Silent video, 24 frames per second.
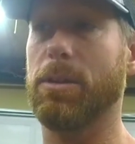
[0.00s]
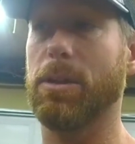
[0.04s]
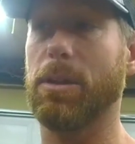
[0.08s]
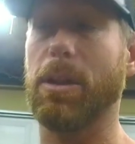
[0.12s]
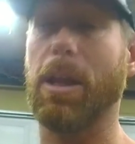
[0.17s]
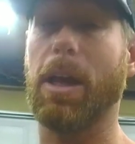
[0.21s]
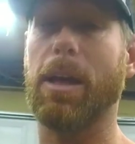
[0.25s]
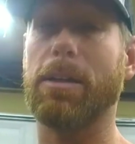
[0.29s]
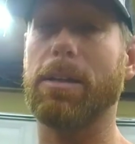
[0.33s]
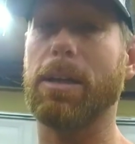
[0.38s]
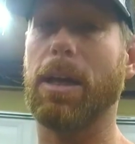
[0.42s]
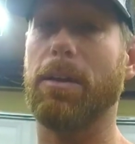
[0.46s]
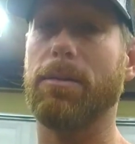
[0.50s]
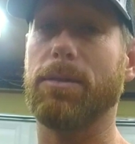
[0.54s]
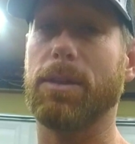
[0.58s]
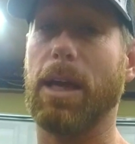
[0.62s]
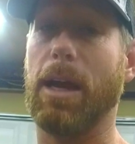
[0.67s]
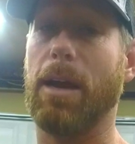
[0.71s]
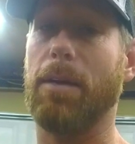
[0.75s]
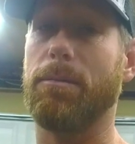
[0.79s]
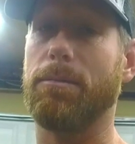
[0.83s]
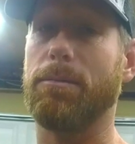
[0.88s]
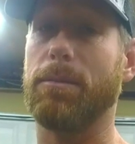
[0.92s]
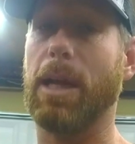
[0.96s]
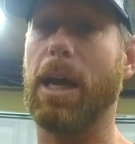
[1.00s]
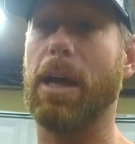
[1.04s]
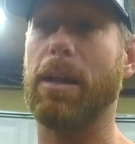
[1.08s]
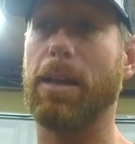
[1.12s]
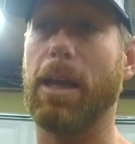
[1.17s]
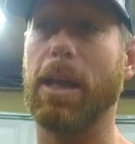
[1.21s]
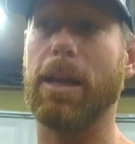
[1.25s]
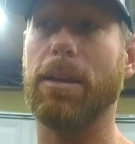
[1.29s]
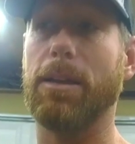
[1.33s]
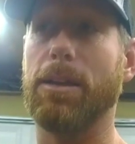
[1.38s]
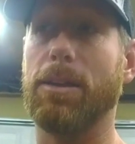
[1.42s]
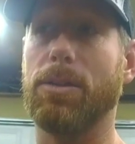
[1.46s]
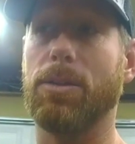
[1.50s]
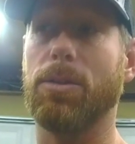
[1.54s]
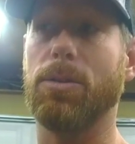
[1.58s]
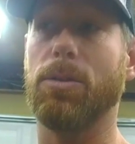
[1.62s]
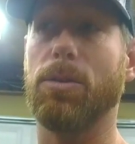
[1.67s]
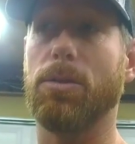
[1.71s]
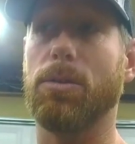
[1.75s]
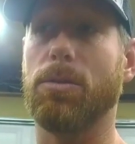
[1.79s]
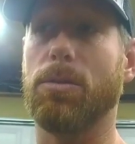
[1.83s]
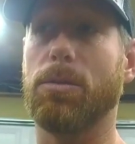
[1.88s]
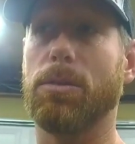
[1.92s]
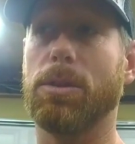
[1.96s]
a lot of times i'm not likely
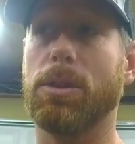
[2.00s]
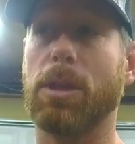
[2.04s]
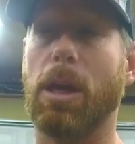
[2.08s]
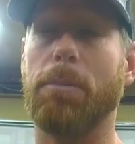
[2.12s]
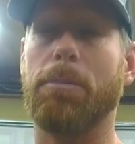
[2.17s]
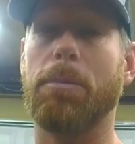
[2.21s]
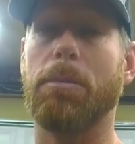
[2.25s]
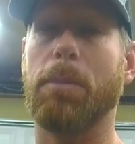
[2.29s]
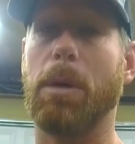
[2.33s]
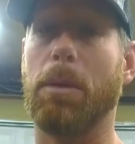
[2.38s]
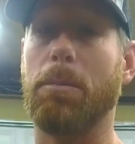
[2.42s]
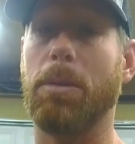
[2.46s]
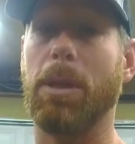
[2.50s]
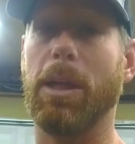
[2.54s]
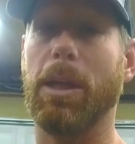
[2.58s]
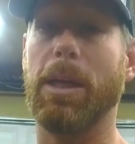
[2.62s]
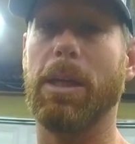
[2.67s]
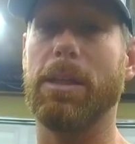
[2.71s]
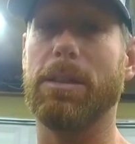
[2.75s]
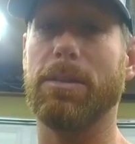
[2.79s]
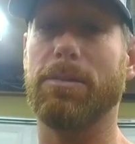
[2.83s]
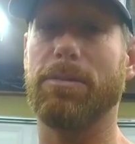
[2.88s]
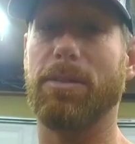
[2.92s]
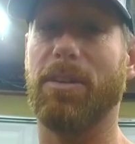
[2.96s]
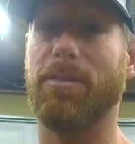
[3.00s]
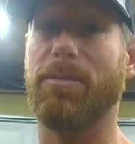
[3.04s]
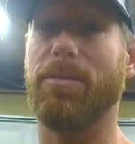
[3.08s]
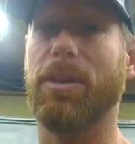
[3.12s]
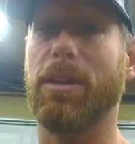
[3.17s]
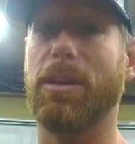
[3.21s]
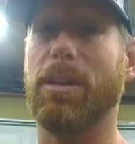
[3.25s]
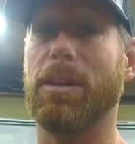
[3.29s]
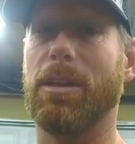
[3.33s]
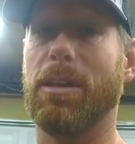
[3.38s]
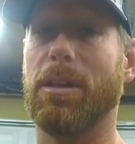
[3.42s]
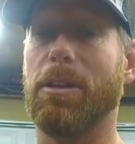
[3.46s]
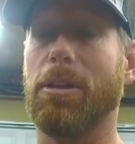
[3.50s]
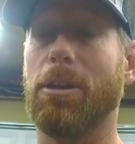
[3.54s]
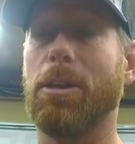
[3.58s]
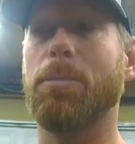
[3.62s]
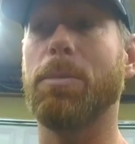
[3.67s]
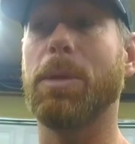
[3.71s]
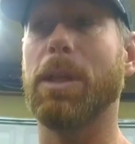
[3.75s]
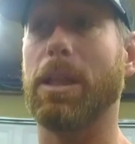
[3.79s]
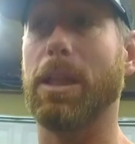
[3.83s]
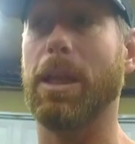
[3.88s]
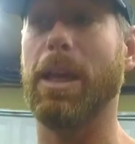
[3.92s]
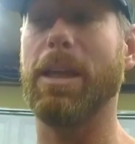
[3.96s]
to sharpen my blades if i'm feeling a little bit